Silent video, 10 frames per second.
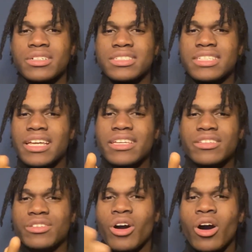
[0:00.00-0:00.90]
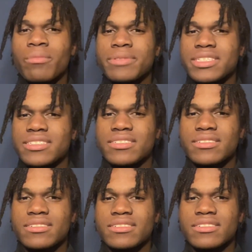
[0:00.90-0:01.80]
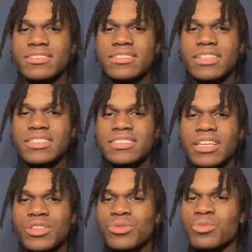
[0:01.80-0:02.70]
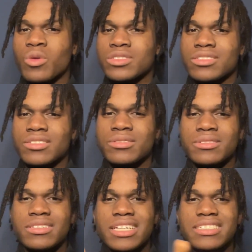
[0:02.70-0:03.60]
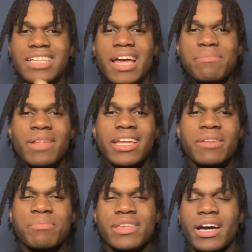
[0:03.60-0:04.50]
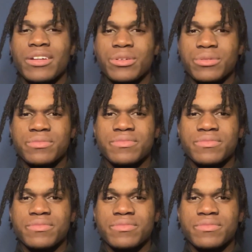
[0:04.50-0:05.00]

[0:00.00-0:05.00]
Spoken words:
say your hobbies, things that you want to do, things like playing the piano,